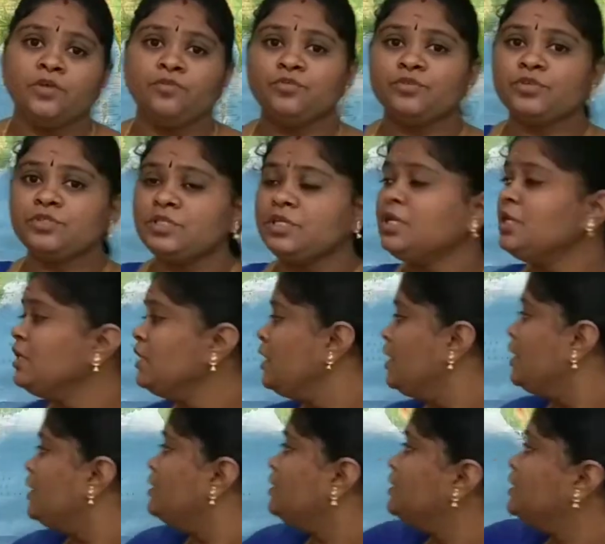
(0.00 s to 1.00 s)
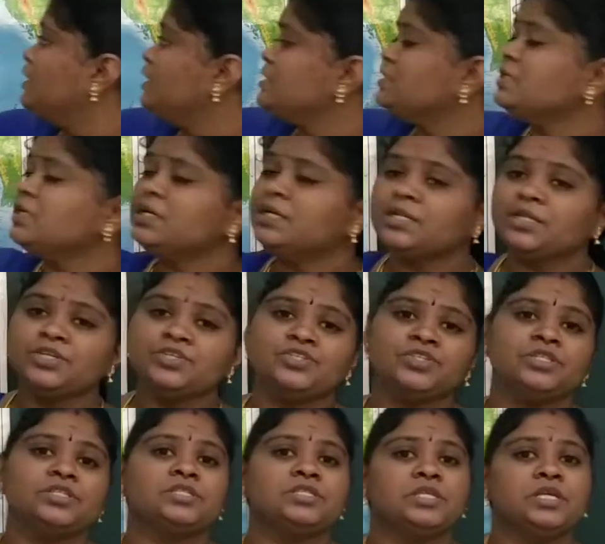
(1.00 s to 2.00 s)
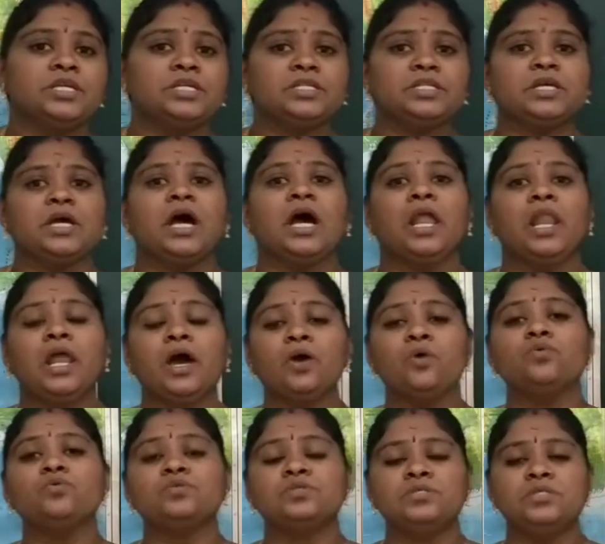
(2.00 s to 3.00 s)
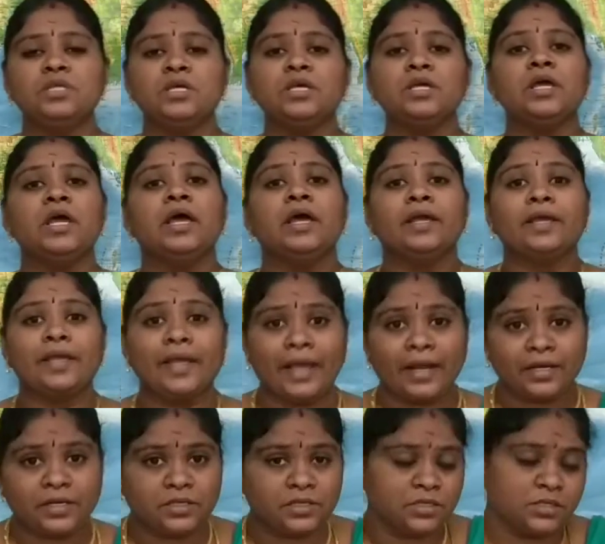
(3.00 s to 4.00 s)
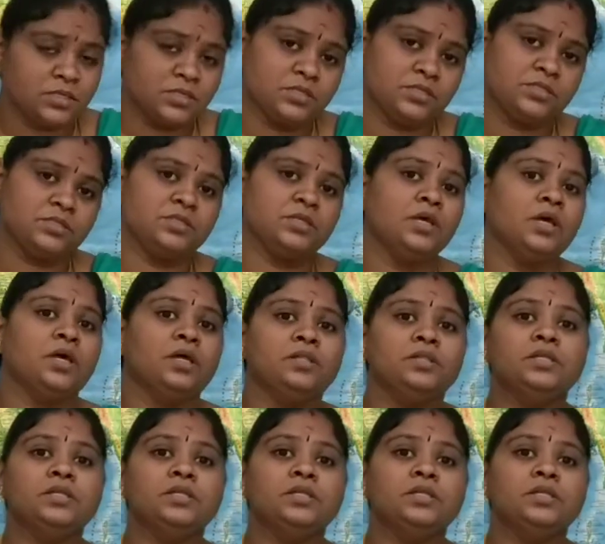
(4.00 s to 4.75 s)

If you see the desert regions, it allows the cactus,